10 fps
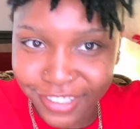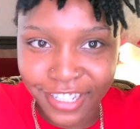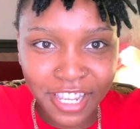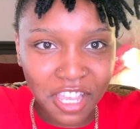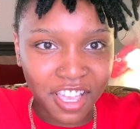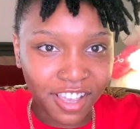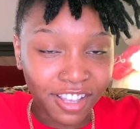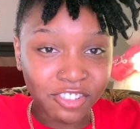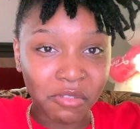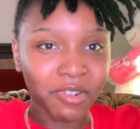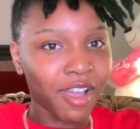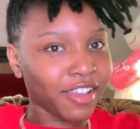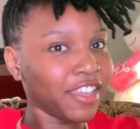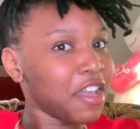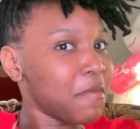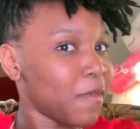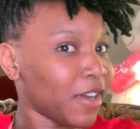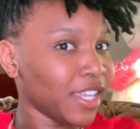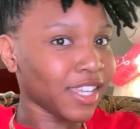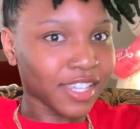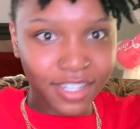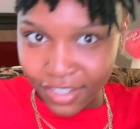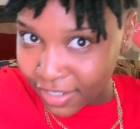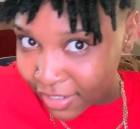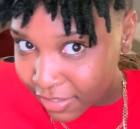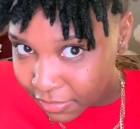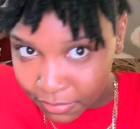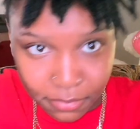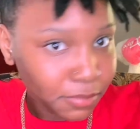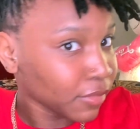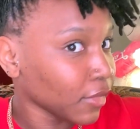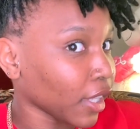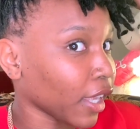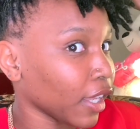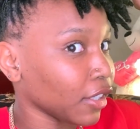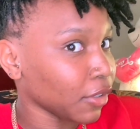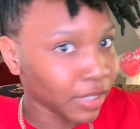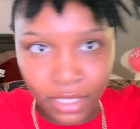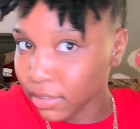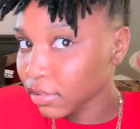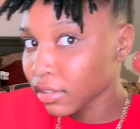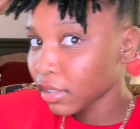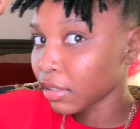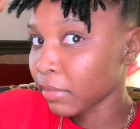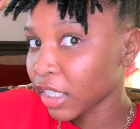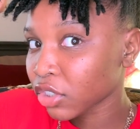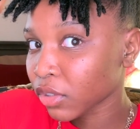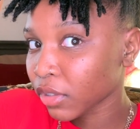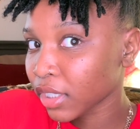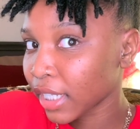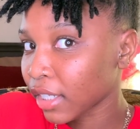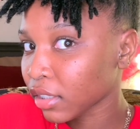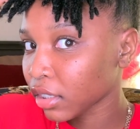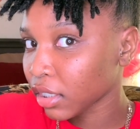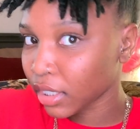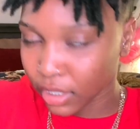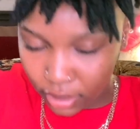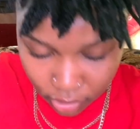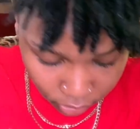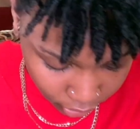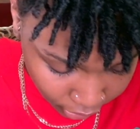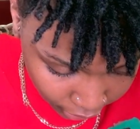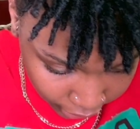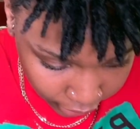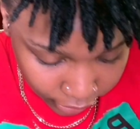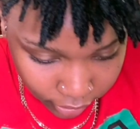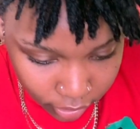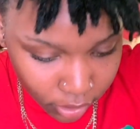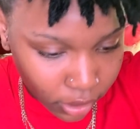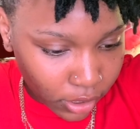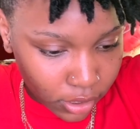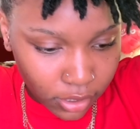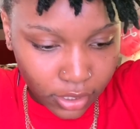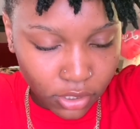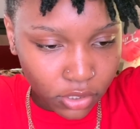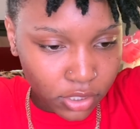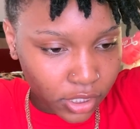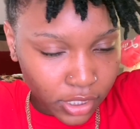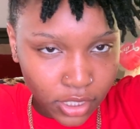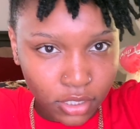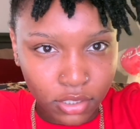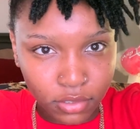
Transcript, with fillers: dang i got some long hair boy okay now that make sure that it's to your liking then you tie it